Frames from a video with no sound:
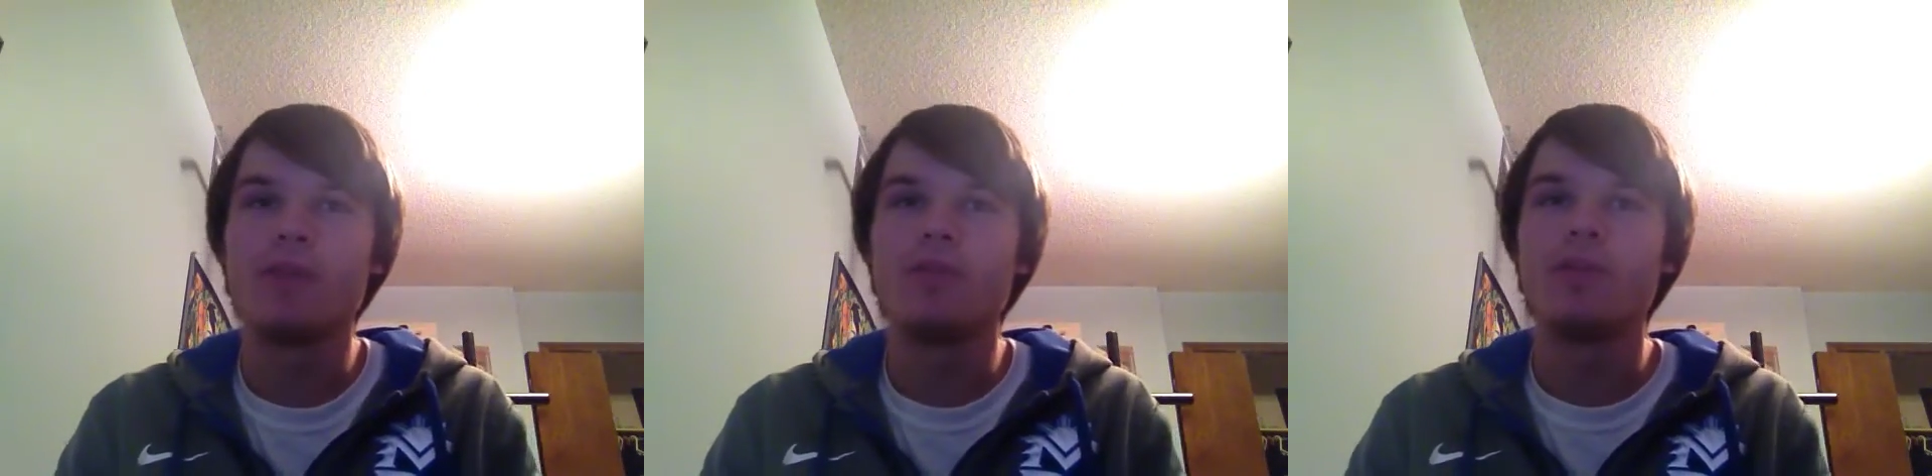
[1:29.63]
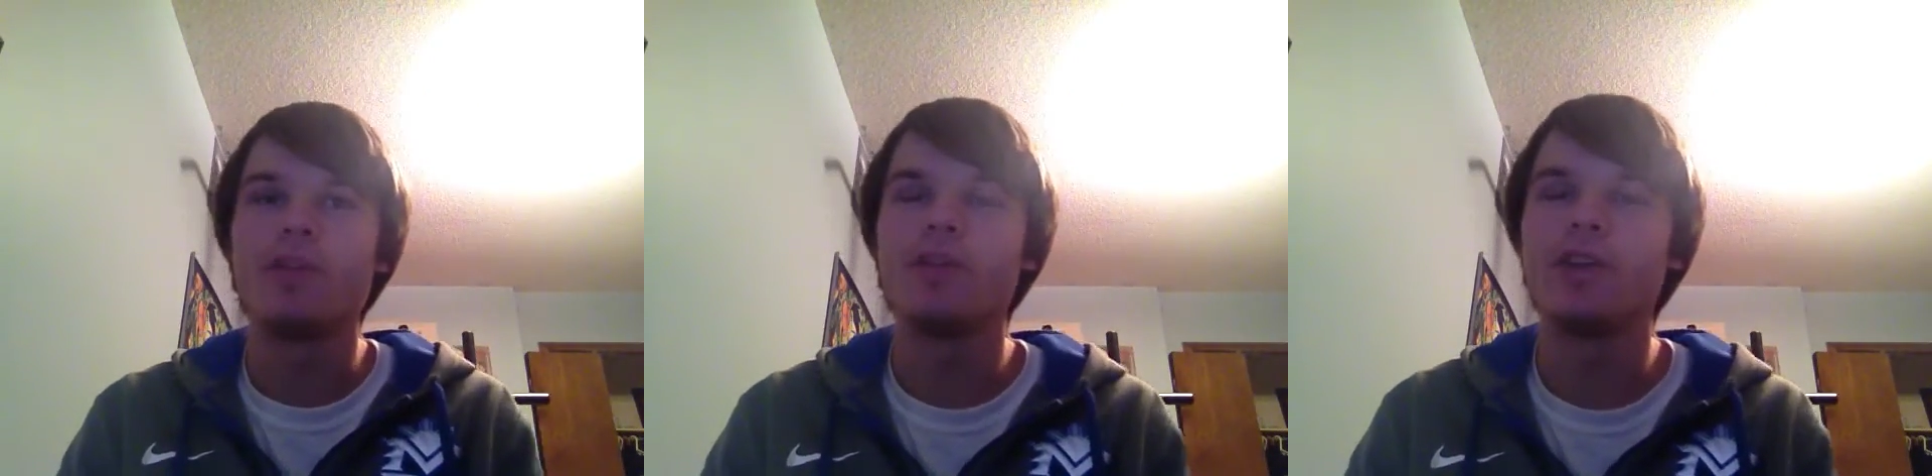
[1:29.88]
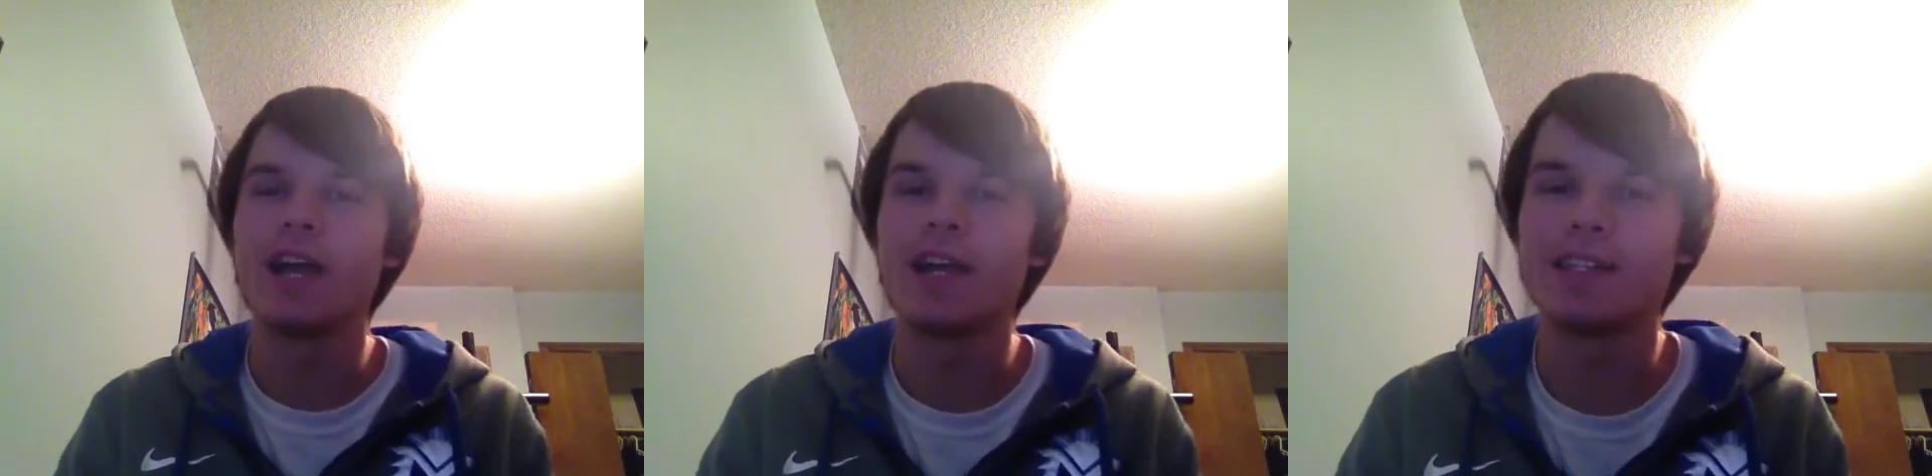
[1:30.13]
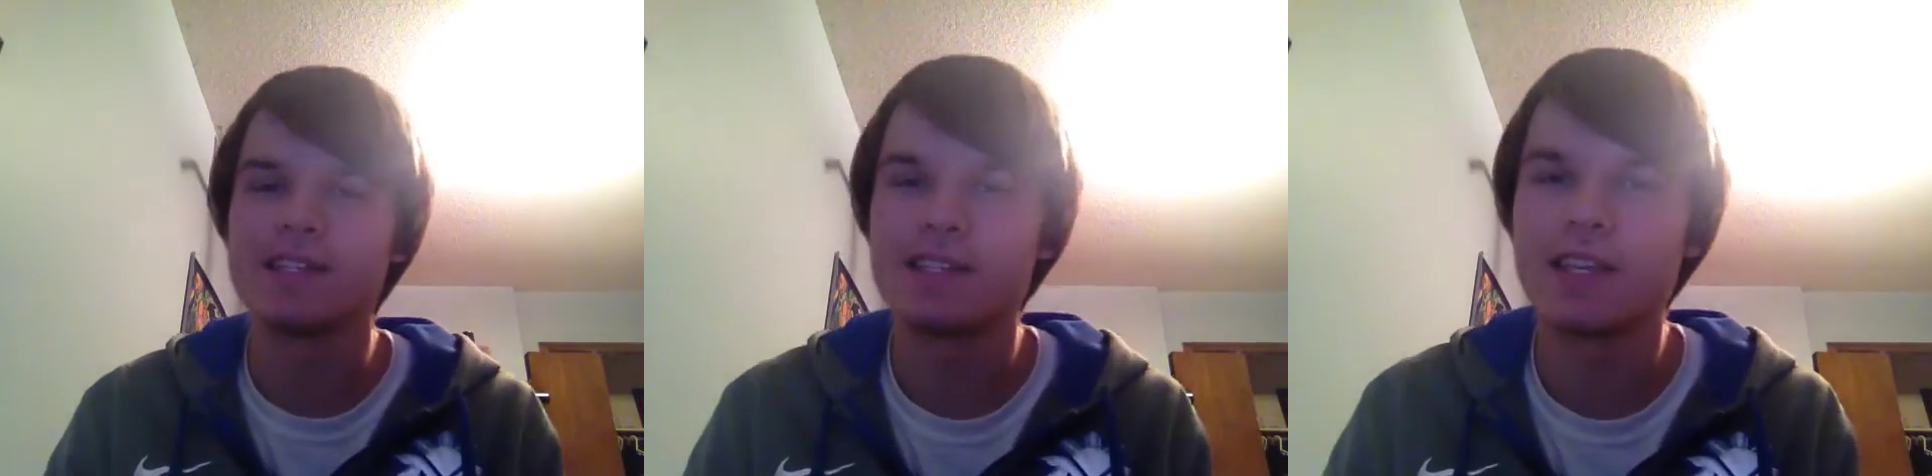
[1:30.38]
what do you
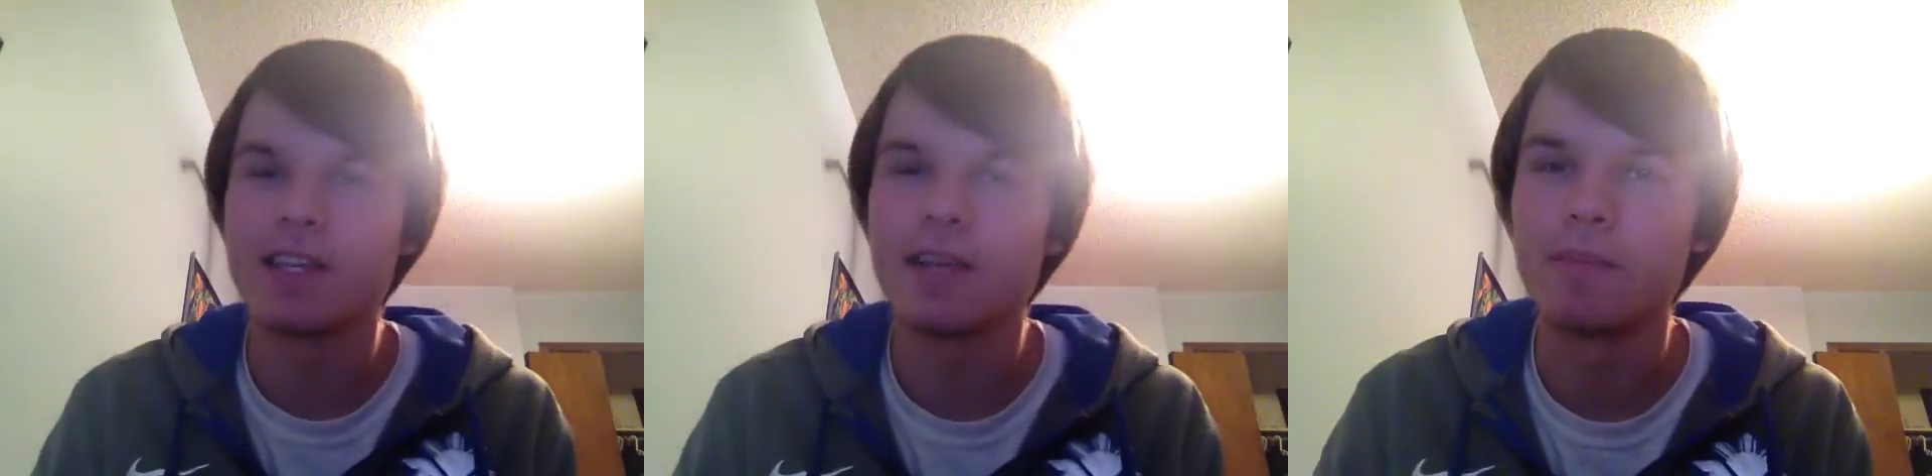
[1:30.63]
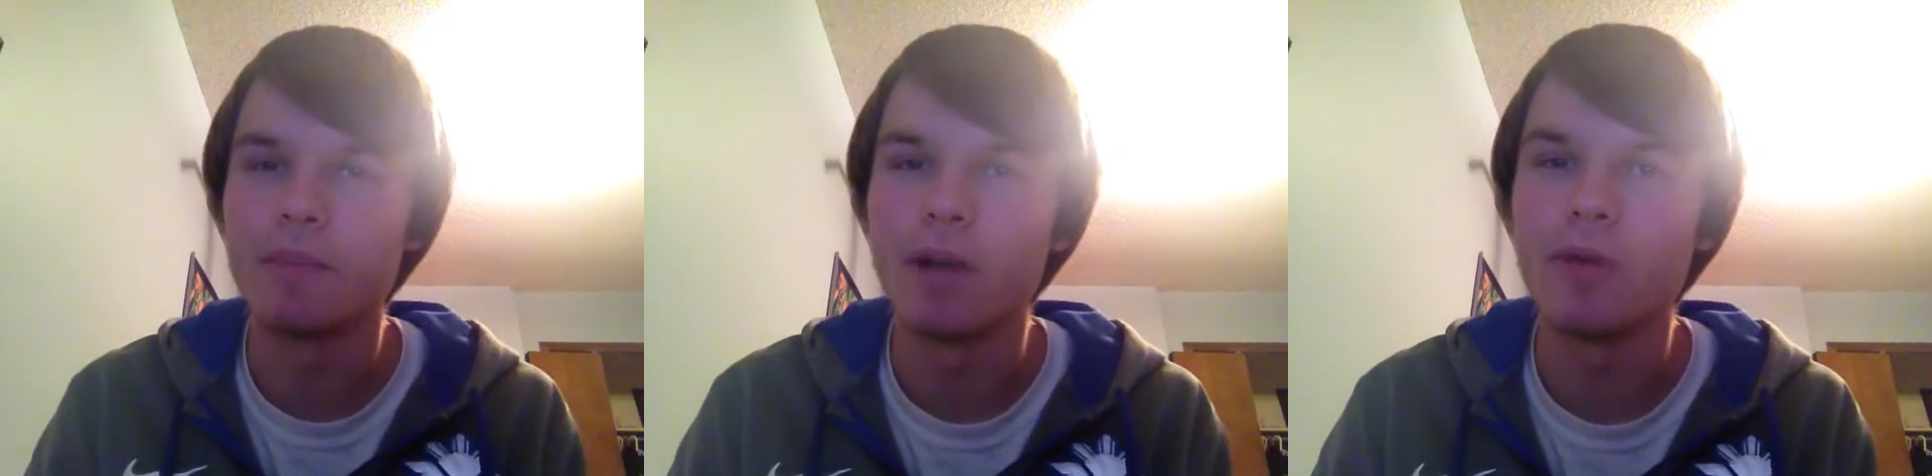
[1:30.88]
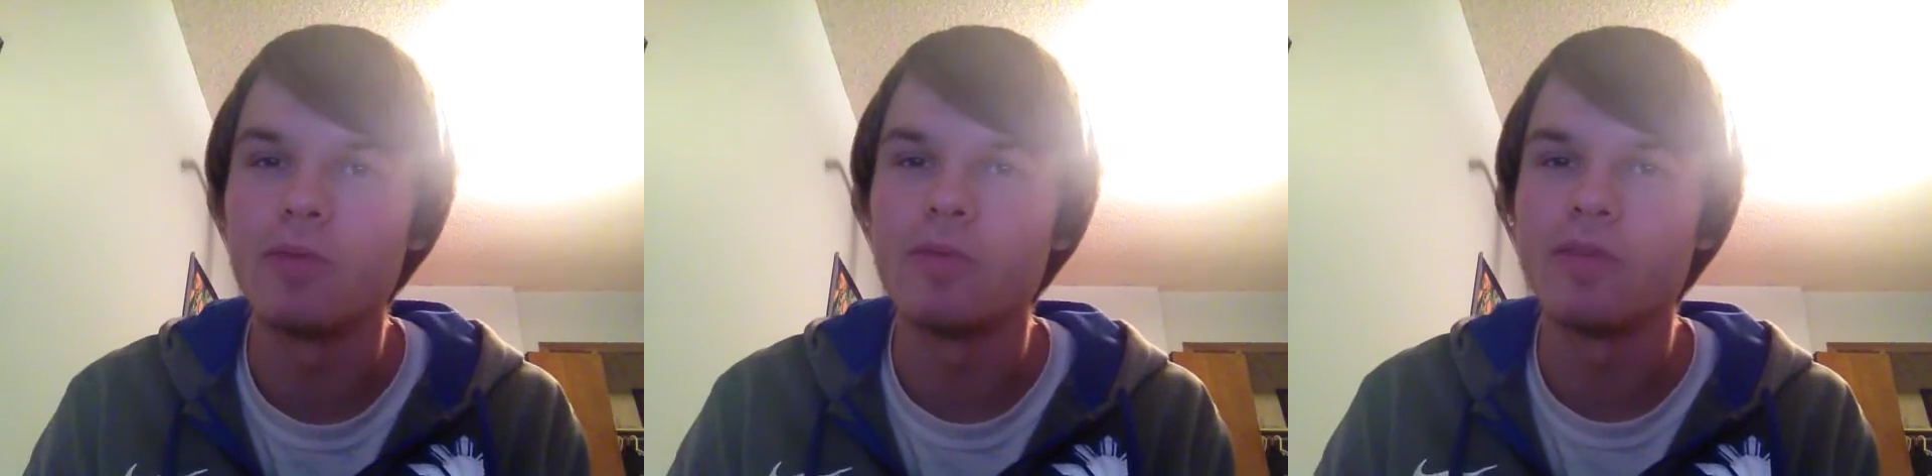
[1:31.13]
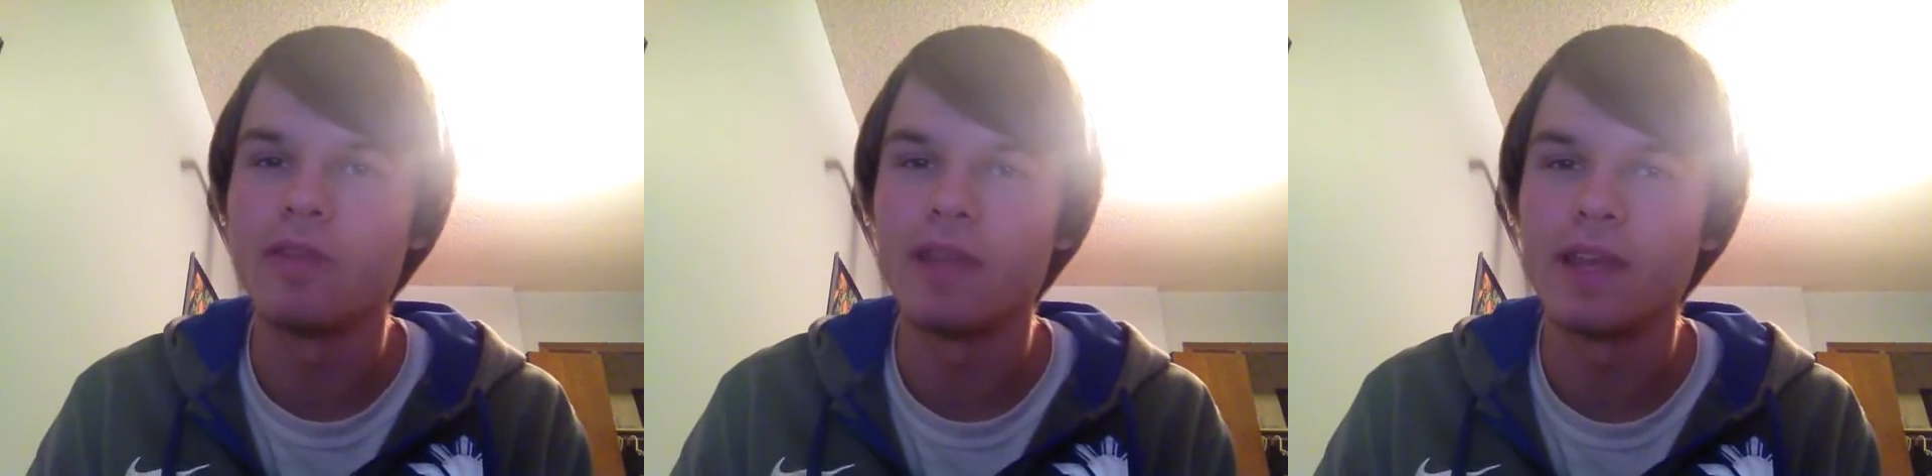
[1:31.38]
guys think about